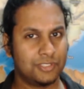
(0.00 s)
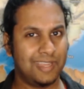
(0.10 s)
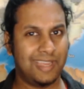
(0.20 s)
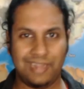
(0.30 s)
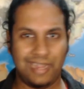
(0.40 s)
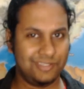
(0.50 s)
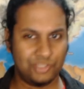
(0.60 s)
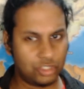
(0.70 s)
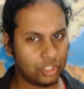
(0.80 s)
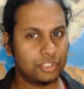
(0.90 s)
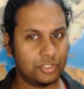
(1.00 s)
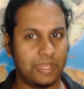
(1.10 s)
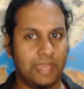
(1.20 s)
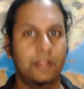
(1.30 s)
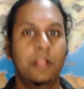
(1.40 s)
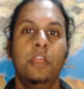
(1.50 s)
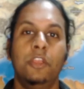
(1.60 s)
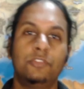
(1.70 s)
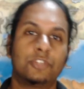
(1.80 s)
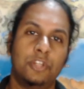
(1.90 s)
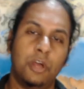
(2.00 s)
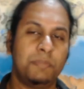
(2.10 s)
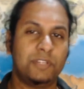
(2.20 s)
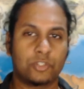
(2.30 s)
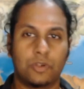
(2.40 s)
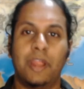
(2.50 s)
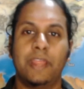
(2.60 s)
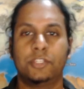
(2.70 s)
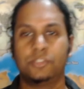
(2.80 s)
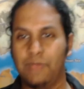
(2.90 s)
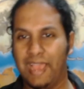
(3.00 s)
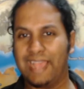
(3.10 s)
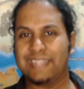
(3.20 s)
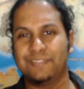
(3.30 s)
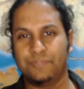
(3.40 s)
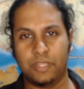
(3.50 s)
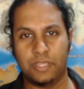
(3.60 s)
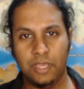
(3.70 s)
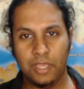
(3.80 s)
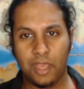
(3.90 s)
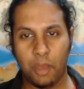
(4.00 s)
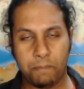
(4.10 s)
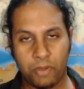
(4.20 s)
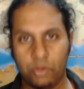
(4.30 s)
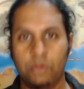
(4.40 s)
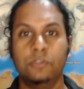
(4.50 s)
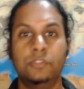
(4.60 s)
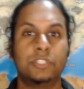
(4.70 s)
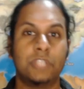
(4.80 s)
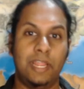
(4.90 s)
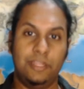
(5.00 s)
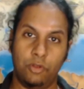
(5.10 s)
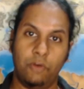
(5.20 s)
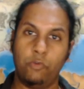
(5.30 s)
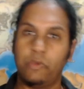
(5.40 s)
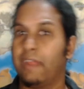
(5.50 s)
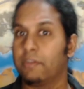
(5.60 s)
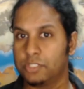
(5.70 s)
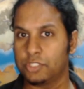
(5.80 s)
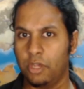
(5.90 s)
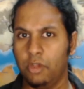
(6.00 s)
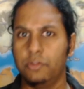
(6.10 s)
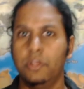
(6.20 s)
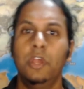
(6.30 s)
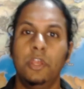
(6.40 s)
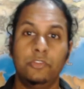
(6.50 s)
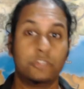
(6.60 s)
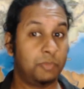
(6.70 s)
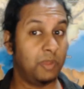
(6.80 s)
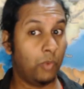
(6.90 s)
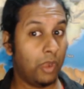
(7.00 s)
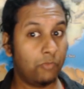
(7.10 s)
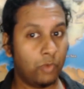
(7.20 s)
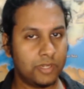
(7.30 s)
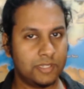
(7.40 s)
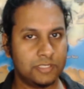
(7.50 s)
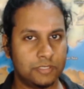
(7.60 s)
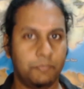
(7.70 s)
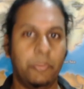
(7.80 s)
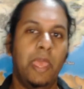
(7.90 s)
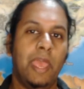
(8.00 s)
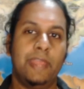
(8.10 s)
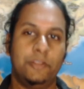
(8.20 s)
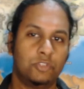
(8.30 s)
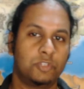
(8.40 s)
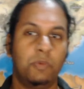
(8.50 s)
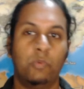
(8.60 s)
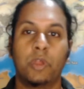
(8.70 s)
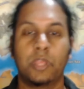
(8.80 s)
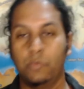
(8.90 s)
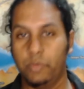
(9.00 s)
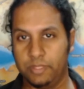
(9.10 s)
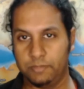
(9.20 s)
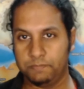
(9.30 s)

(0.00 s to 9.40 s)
And you shouldn't do that. You should not be trying to actively oppose a lawful character's code. You should be aware of what it is, and you should be working with it.